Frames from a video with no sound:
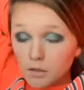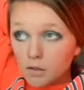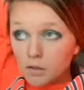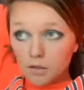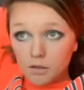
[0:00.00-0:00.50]

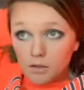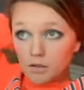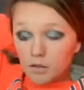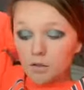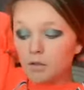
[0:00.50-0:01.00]

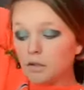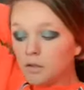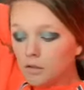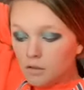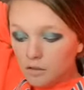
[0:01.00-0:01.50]

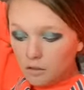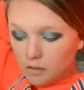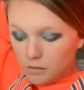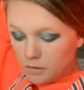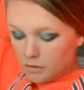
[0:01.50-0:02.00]

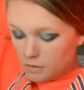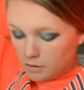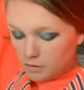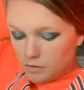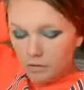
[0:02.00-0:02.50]

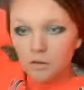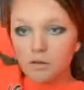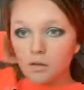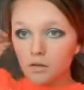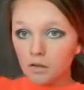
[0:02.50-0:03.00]

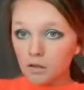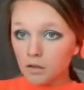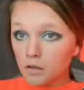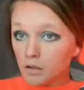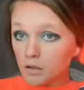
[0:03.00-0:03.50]

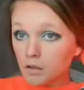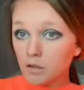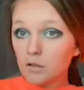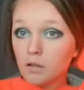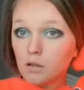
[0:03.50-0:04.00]

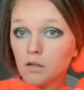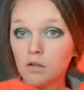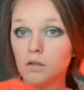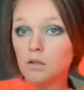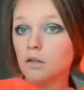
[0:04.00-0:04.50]

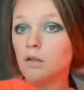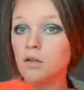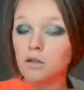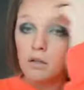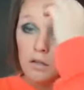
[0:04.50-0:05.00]
No one is speaking in this clip.